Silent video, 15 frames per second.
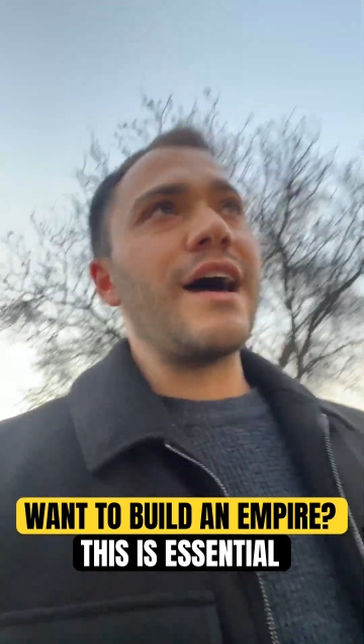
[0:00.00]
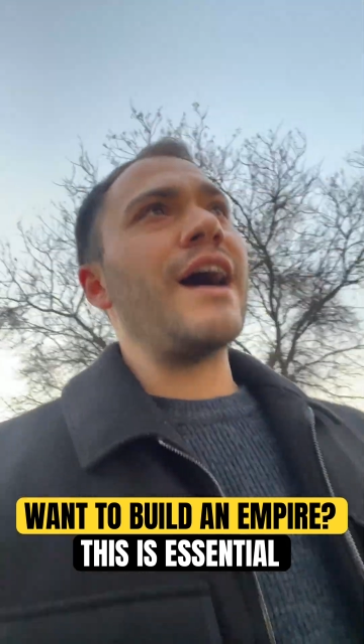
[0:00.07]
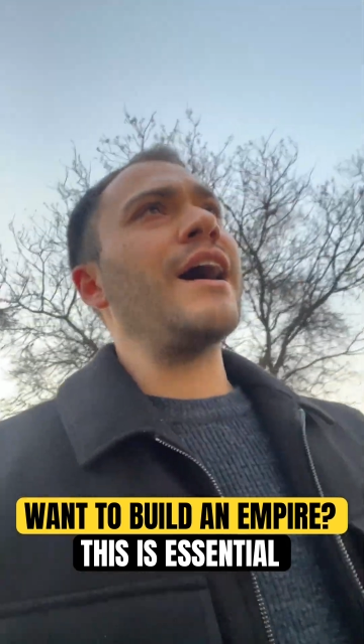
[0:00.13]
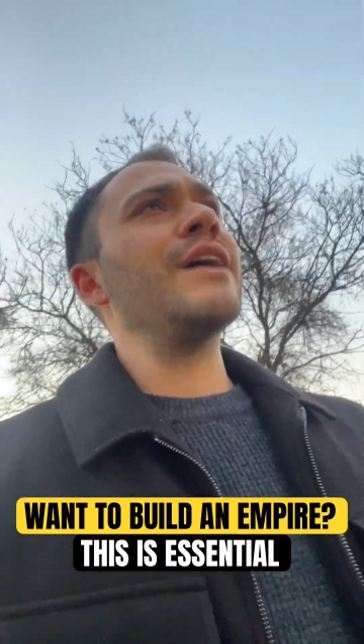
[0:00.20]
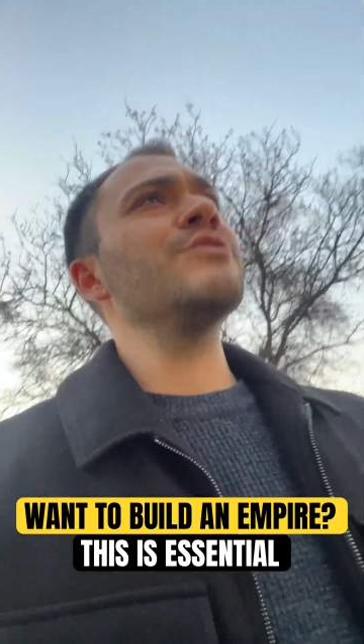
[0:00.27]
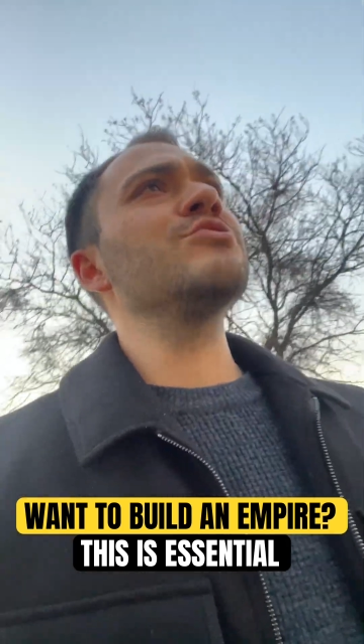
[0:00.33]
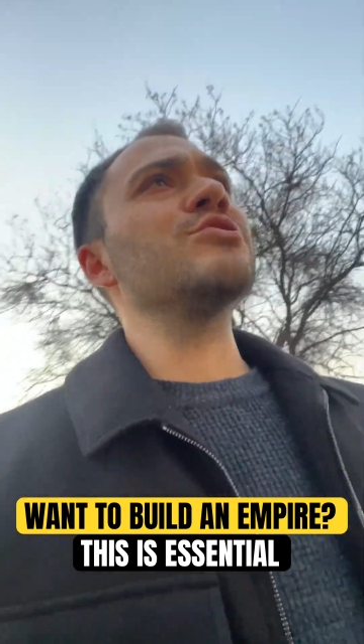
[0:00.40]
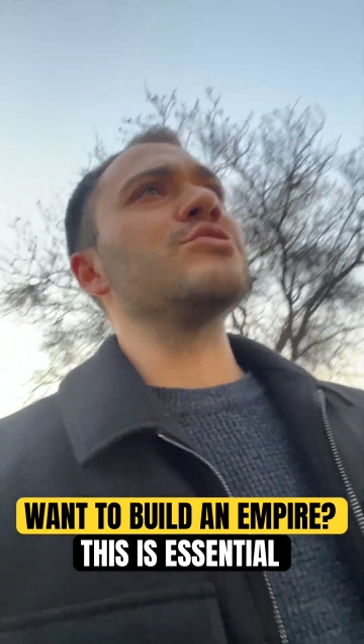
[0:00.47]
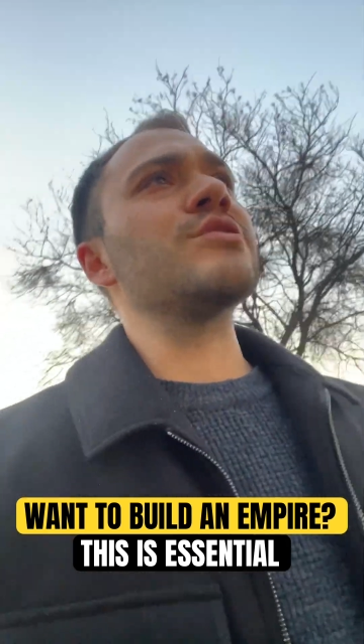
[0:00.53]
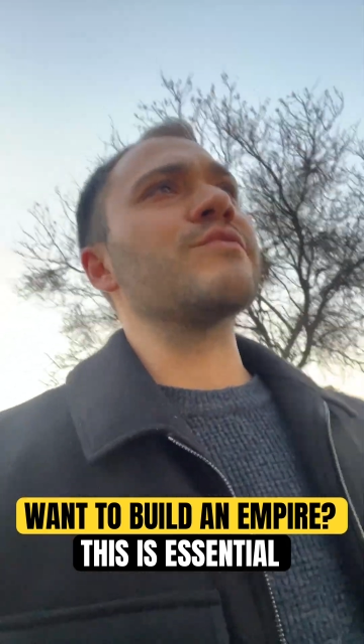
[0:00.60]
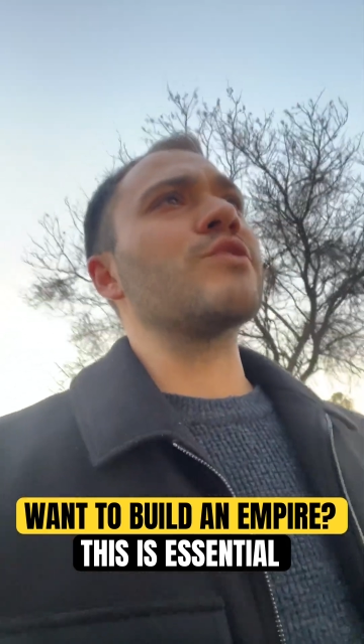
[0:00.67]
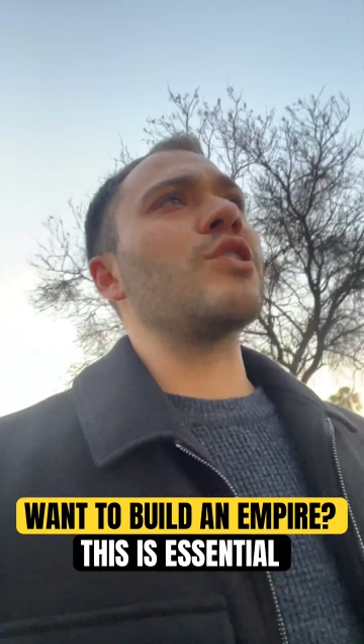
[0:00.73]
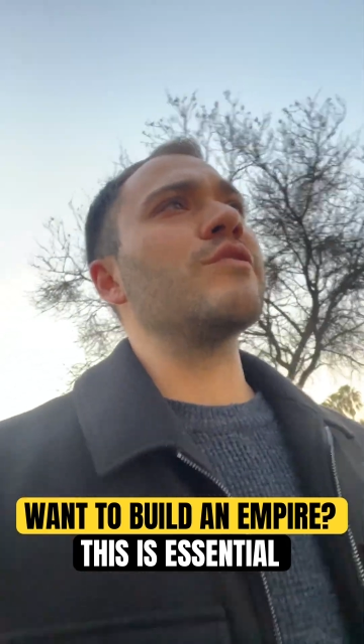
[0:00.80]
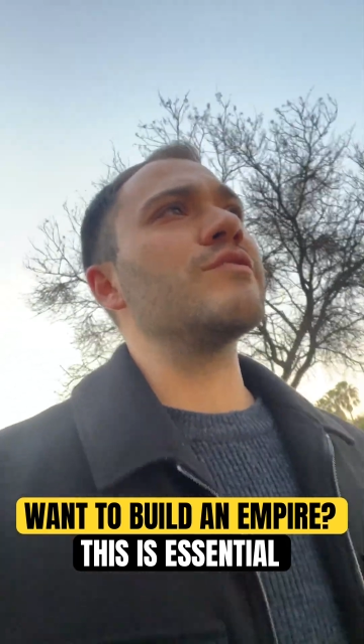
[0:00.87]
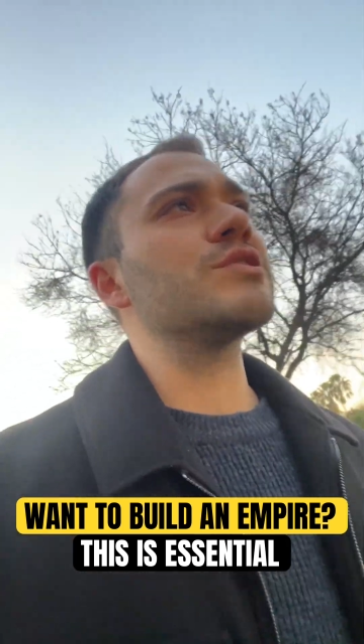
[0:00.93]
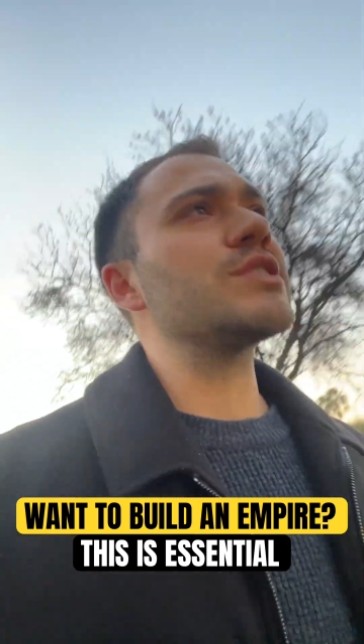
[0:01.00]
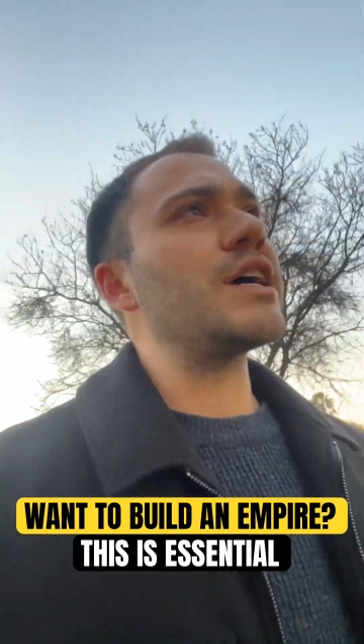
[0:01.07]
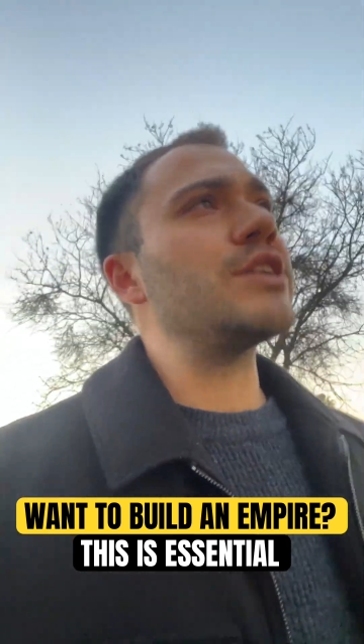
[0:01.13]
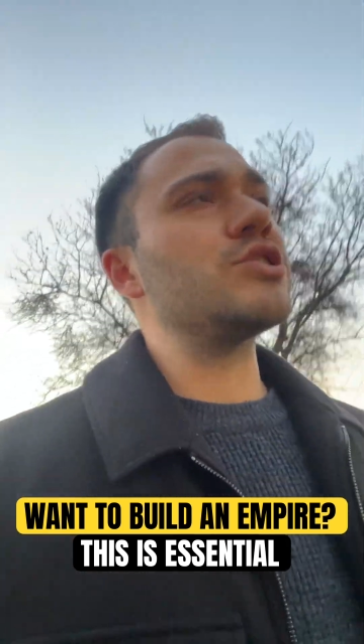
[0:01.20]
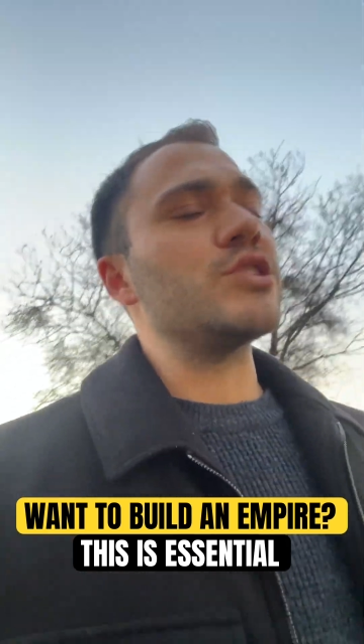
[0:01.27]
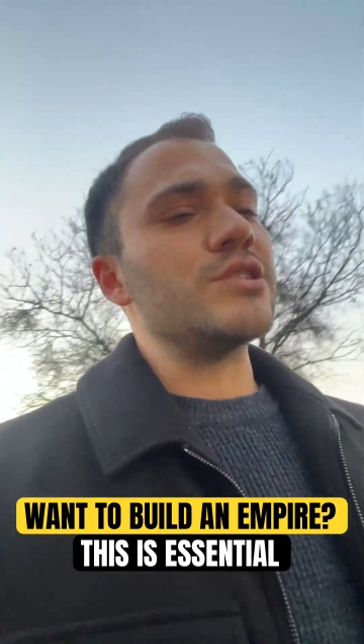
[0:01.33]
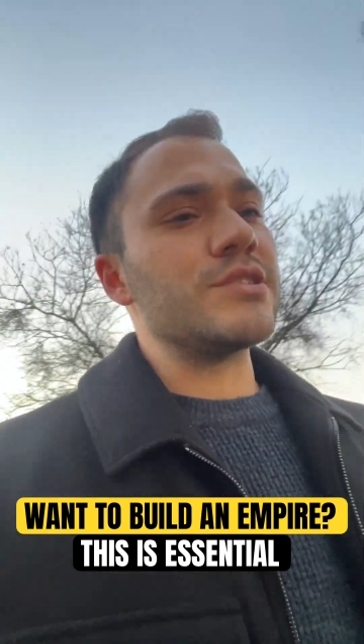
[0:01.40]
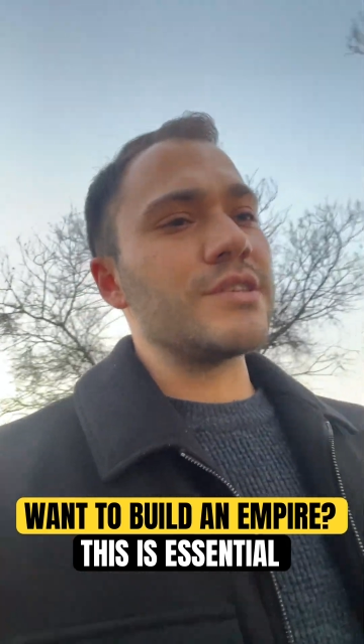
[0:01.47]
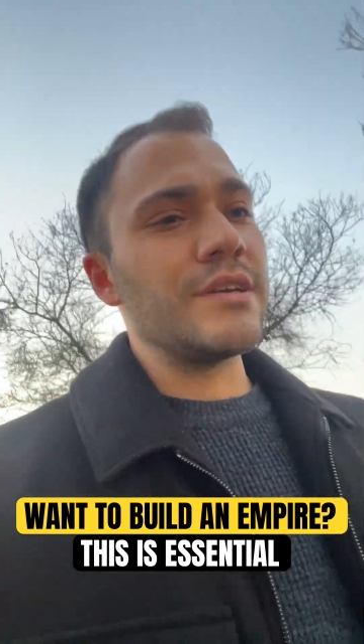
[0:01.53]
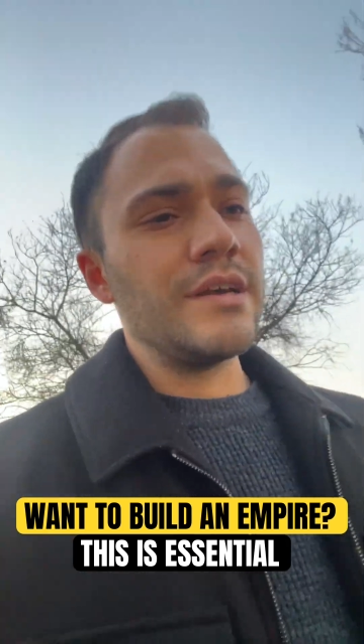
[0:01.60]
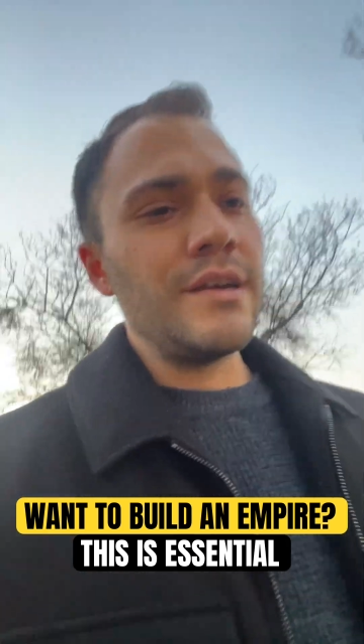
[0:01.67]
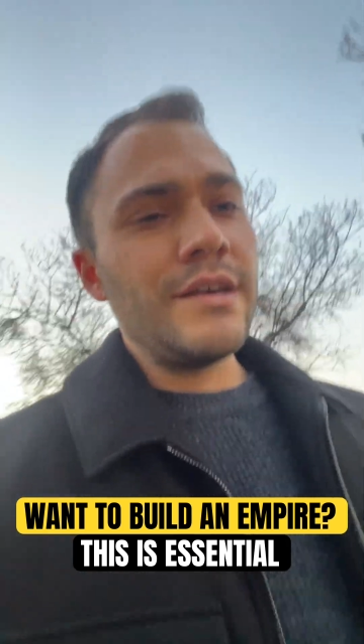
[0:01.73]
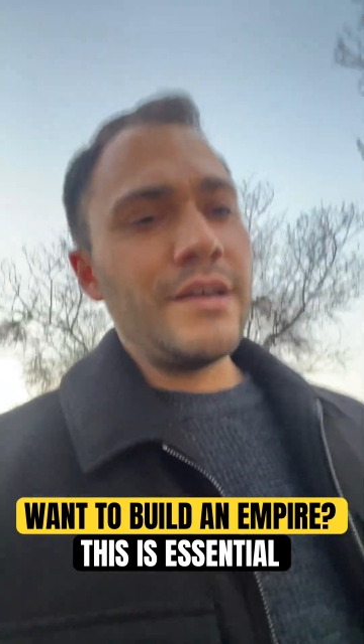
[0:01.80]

hundreds of conversations